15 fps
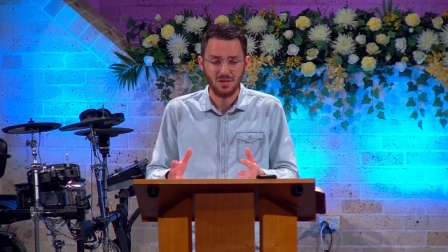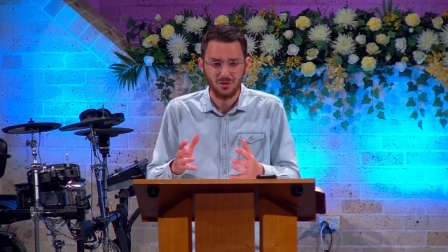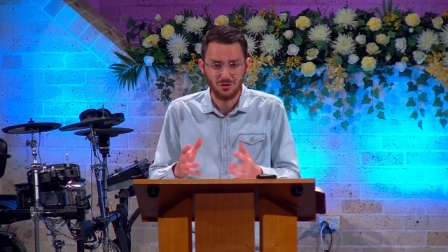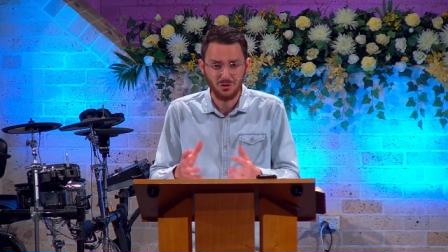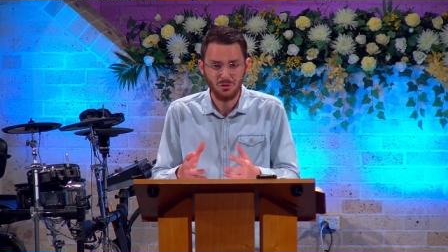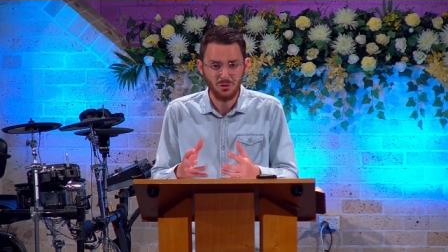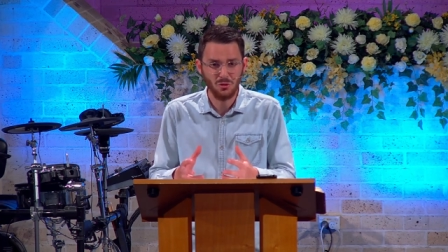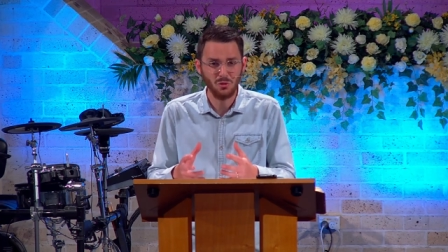
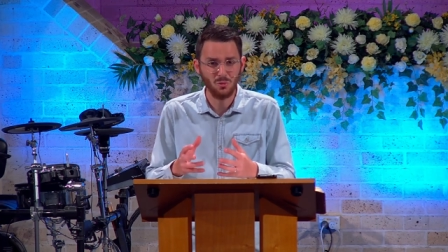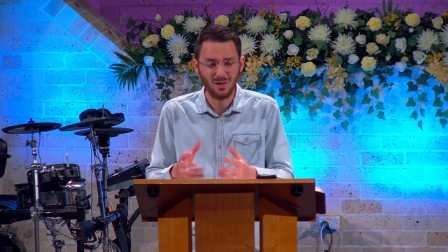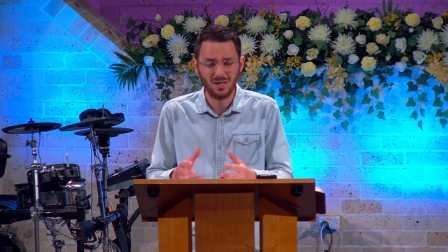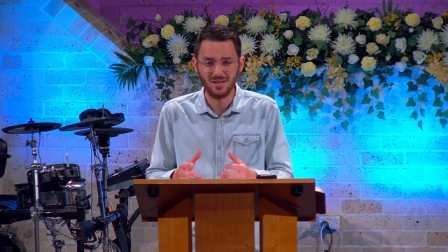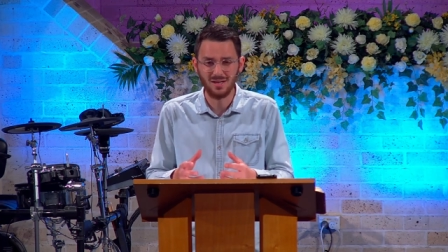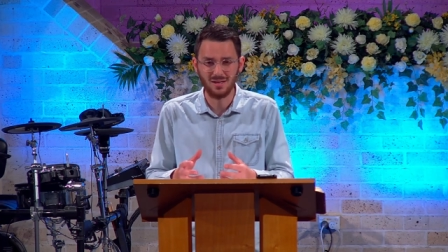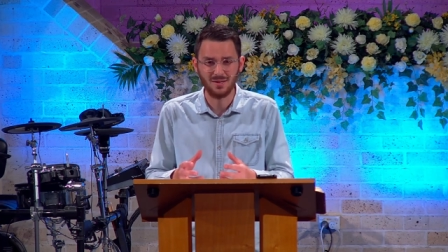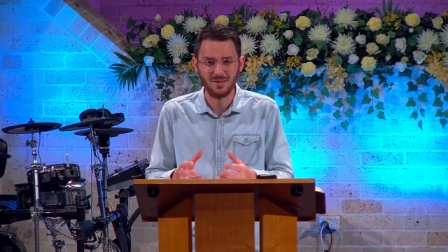you who
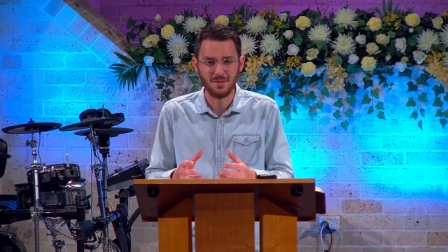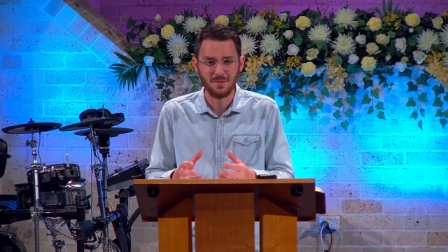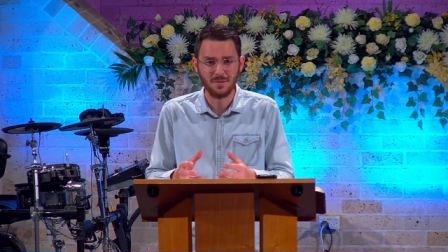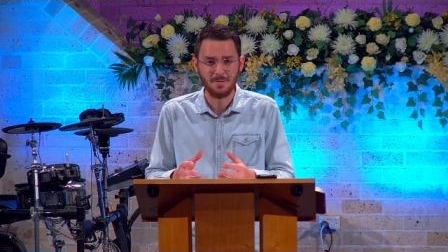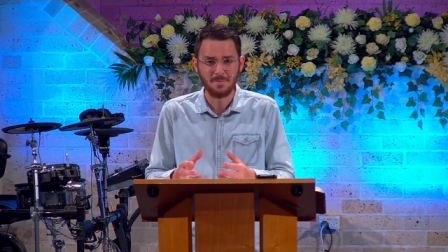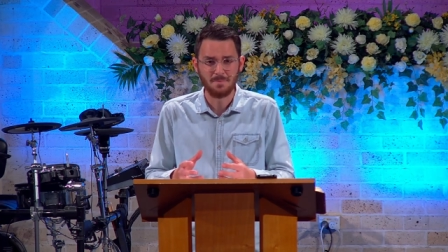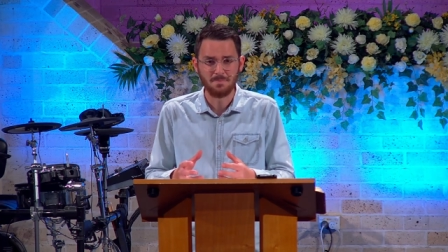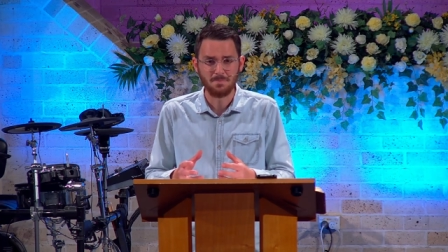are
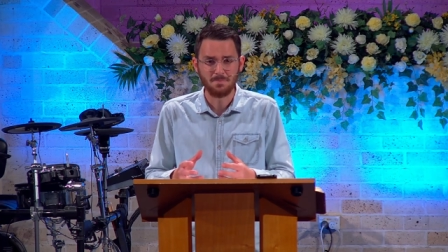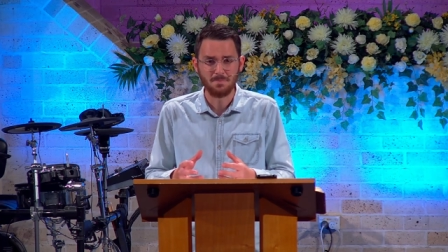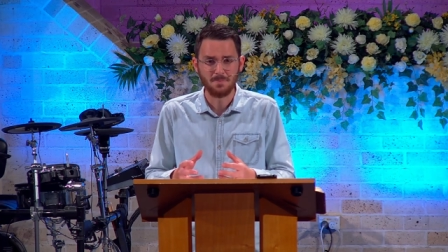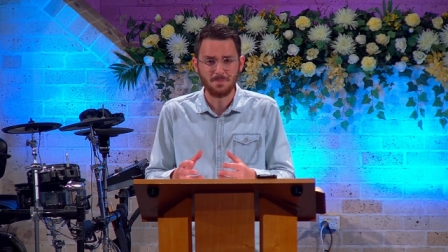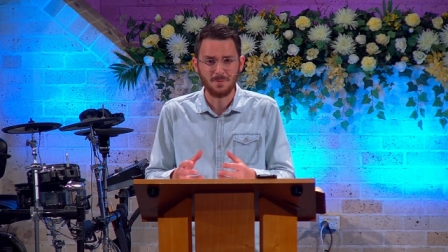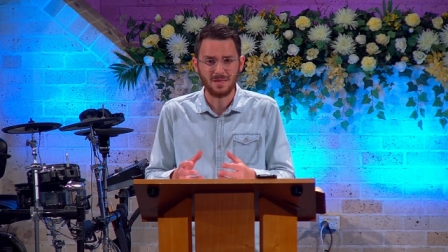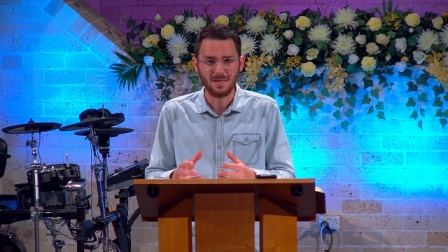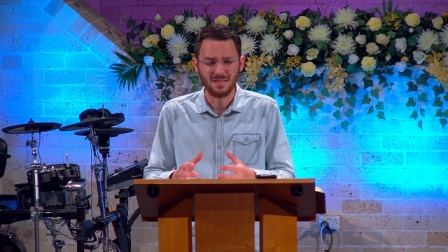
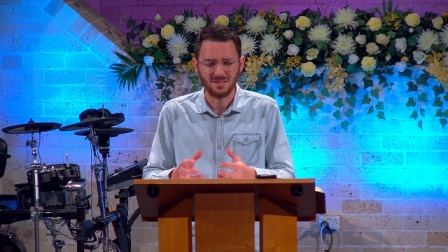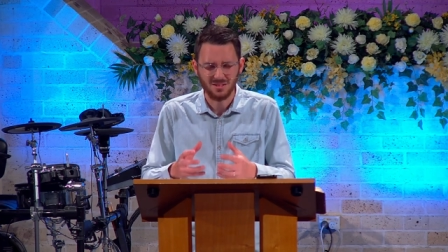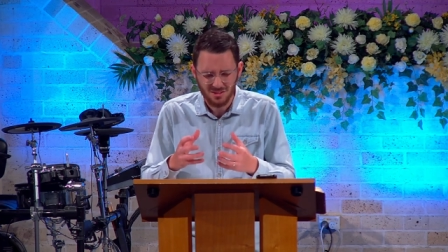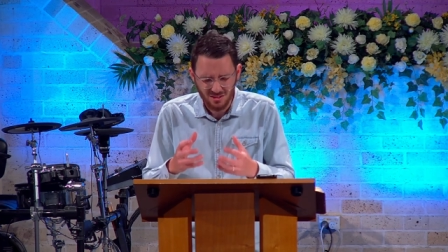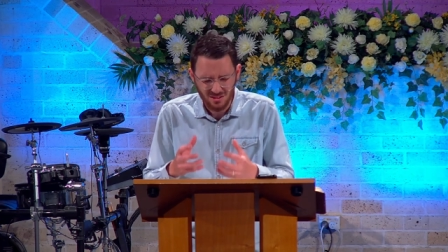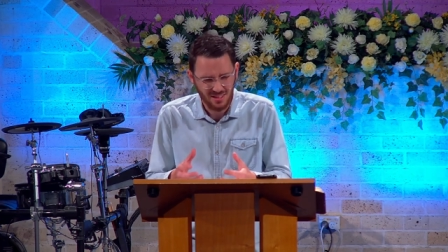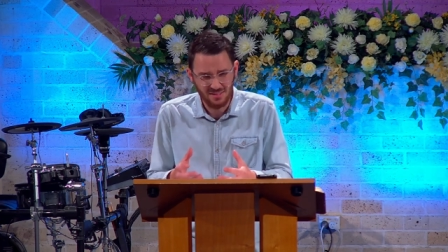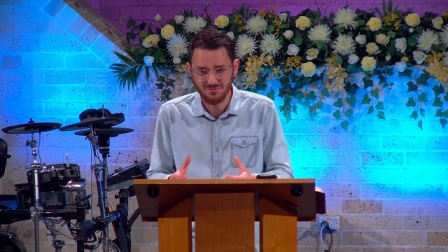
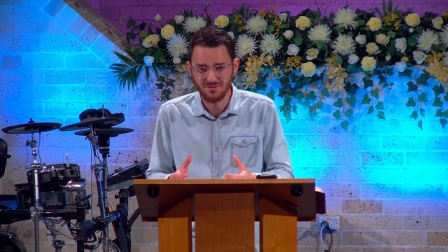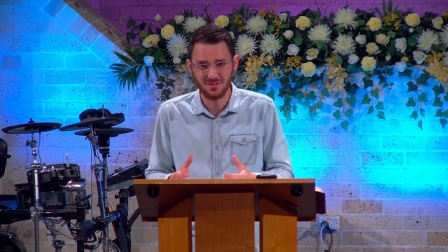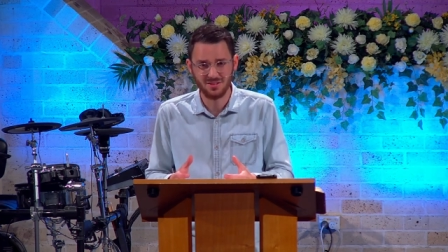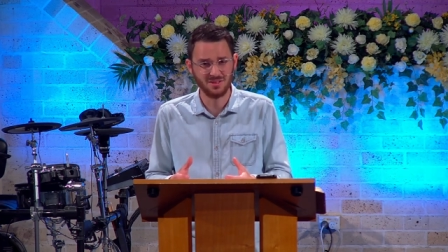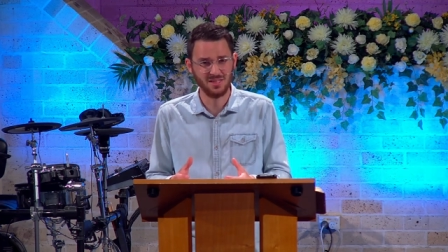enslaved to